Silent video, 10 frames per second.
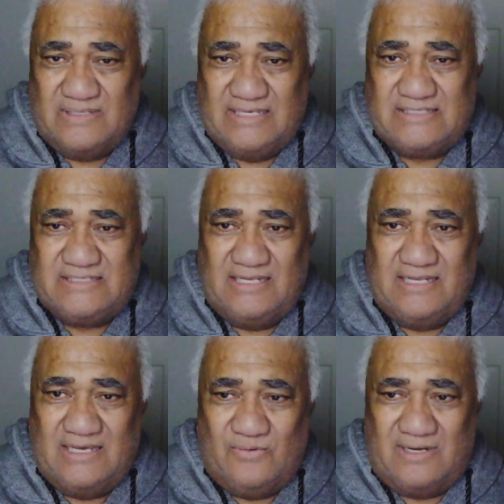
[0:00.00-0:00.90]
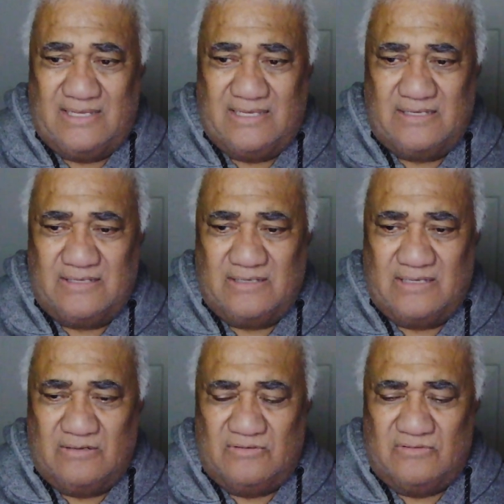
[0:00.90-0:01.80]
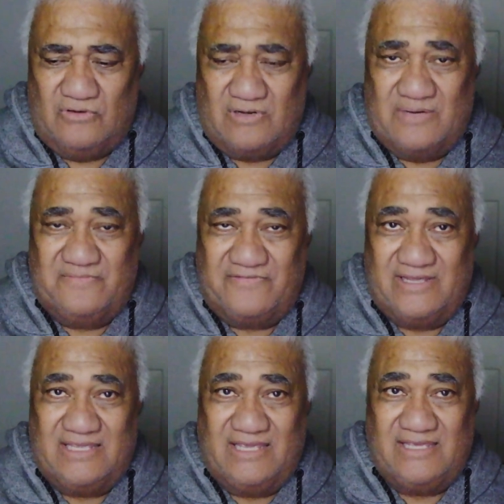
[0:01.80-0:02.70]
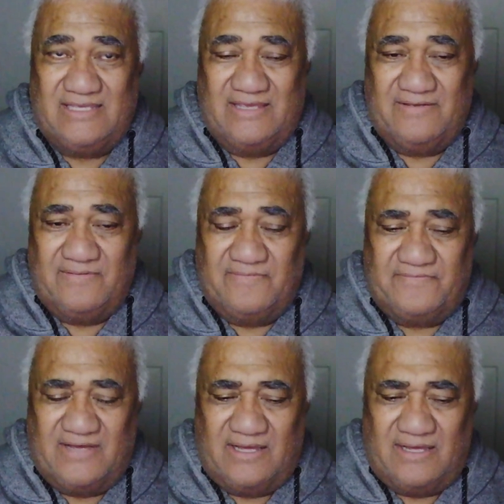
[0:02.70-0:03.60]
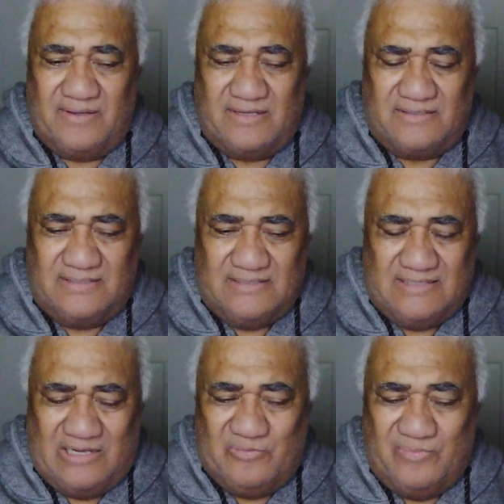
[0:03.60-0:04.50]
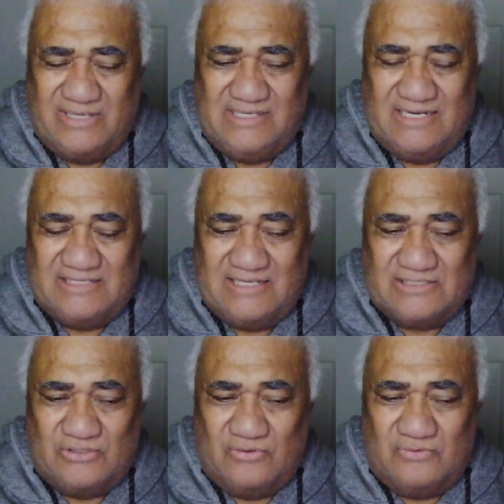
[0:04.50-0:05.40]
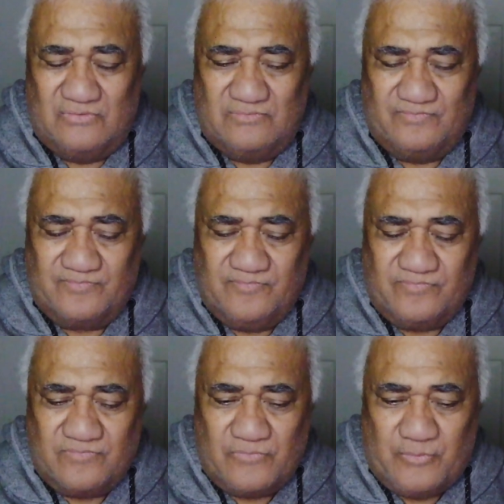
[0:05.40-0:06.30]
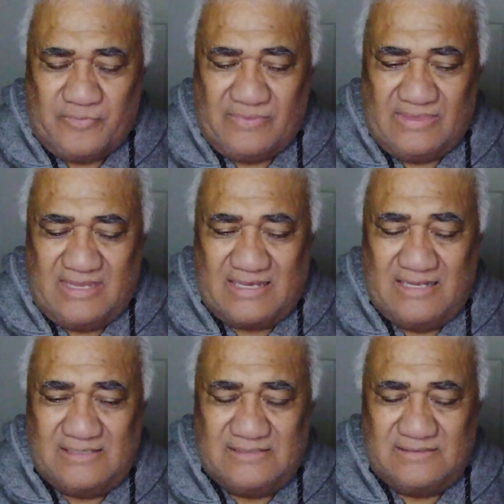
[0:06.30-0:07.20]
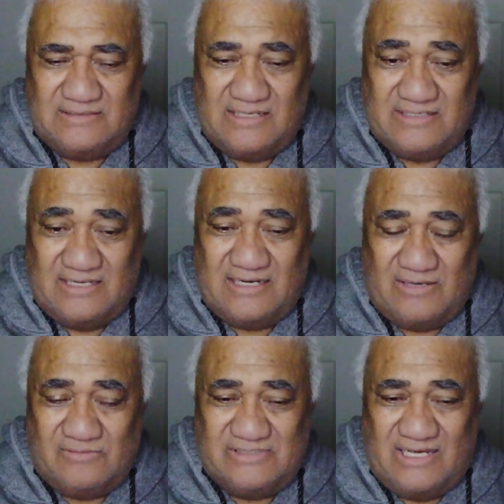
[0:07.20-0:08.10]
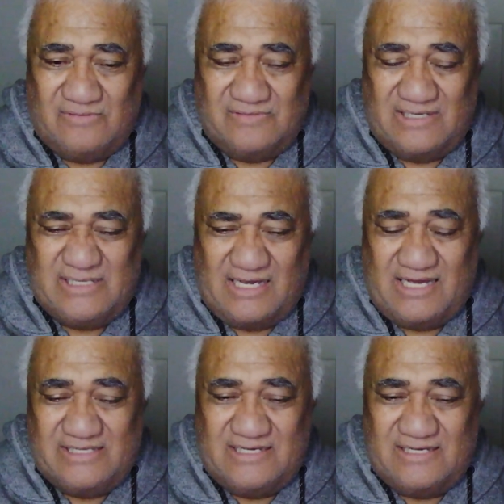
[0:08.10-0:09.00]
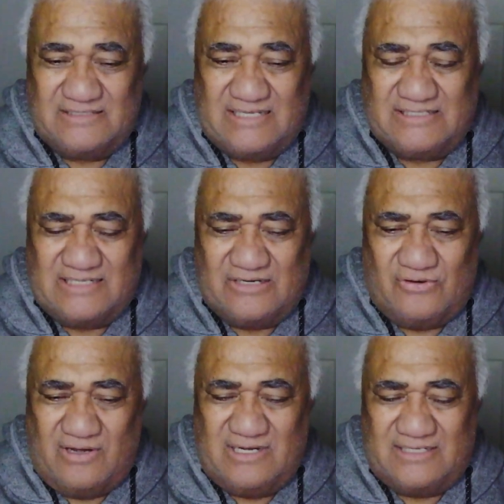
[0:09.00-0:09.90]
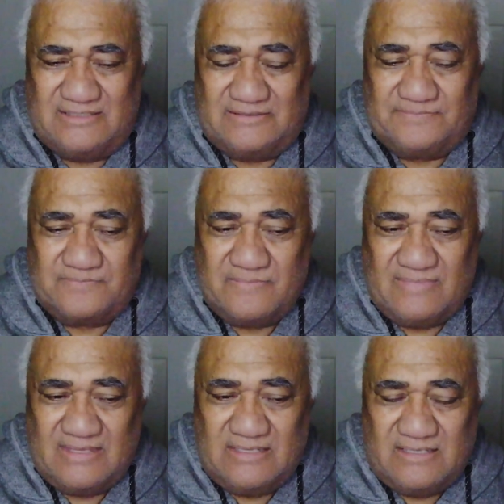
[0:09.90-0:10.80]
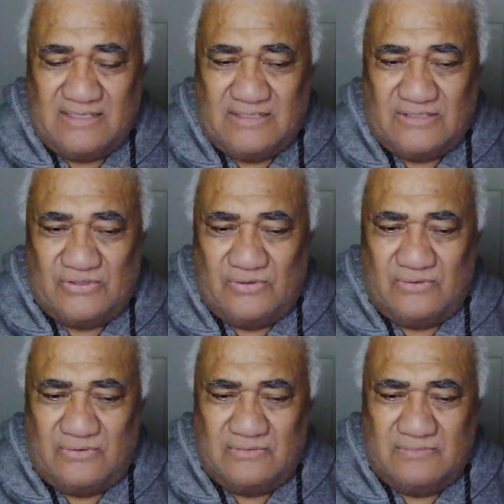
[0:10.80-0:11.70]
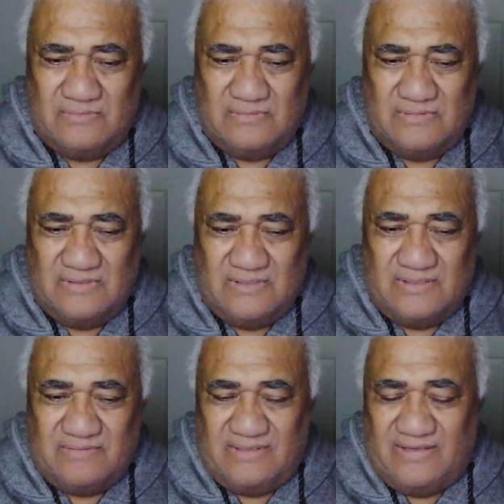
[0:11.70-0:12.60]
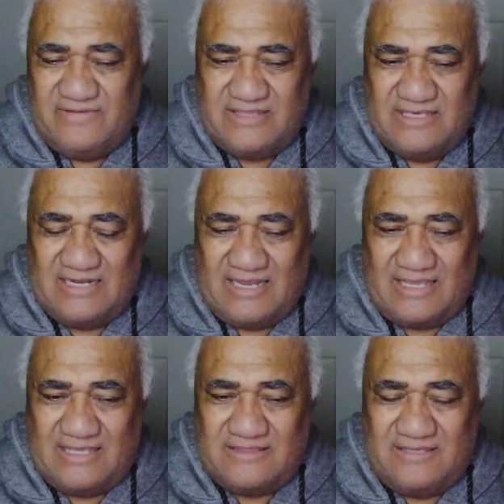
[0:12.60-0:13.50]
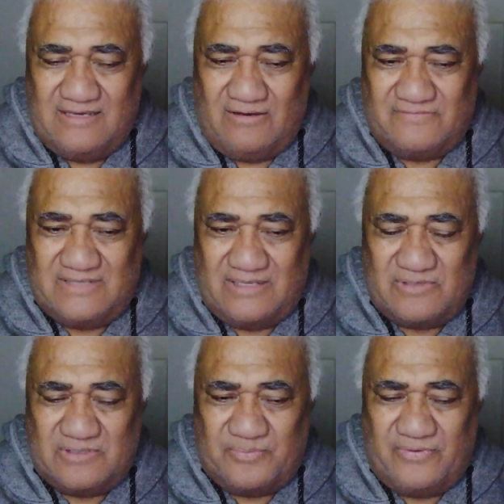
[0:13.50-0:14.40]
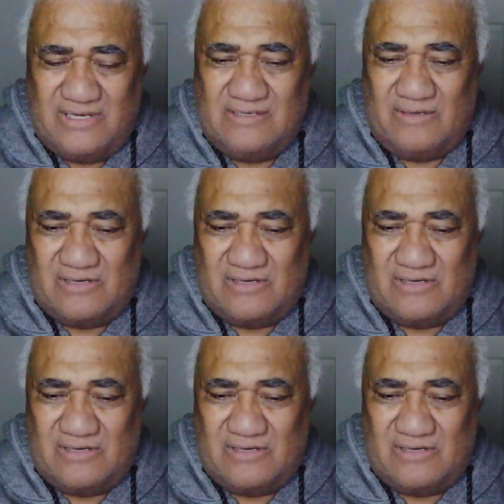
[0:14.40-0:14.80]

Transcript: tele a wala e lo ka mwhai e mai ele tātou ia ka ika tartanoanga. So everything that I can think of that is bring, I'm going to